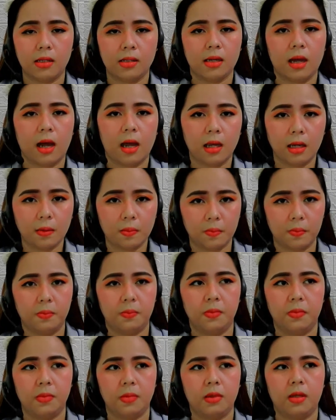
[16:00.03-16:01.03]
type
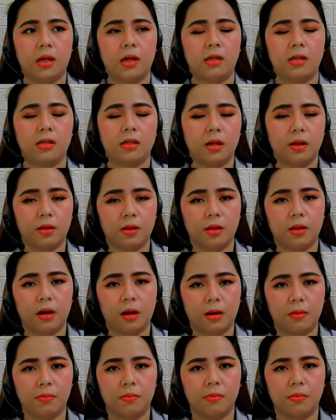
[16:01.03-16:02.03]
that
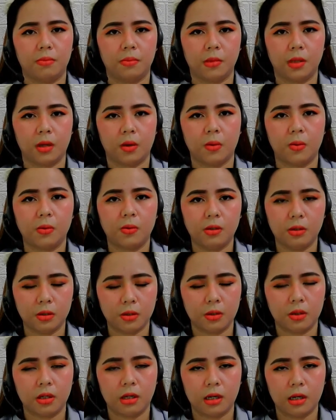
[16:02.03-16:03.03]
the old
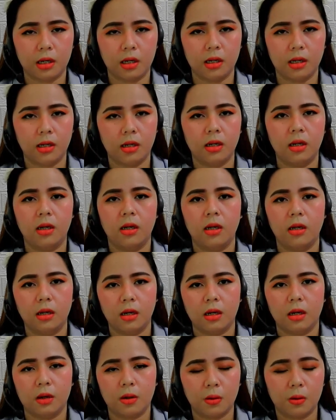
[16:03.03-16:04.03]
Koreans
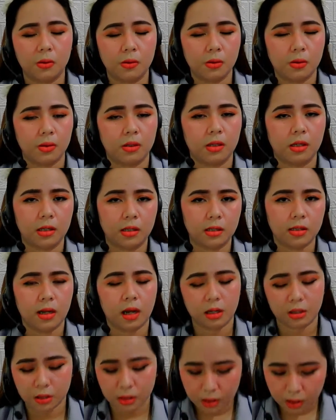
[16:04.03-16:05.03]

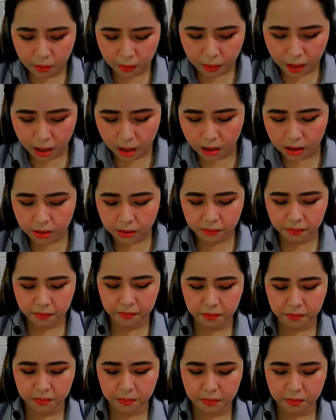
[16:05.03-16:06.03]
actually wear.
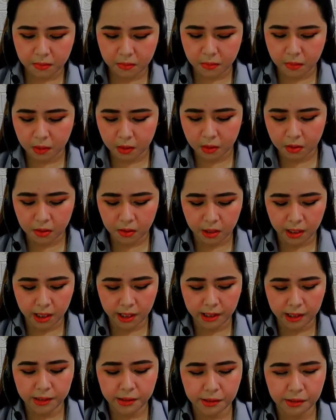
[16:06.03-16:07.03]

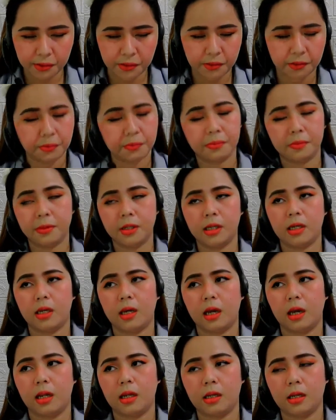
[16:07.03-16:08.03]
Alright, so
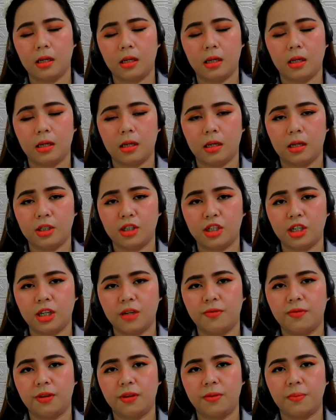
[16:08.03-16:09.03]
and she
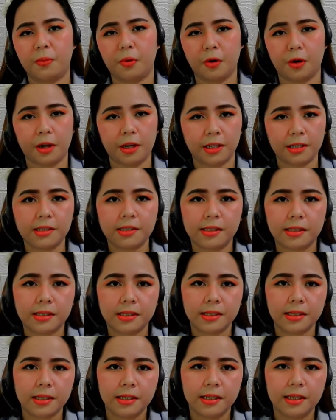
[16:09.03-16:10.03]
even
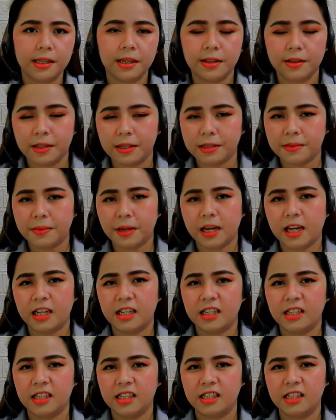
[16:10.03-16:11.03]
praised this
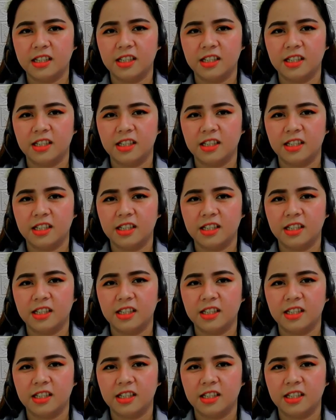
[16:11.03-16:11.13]
man.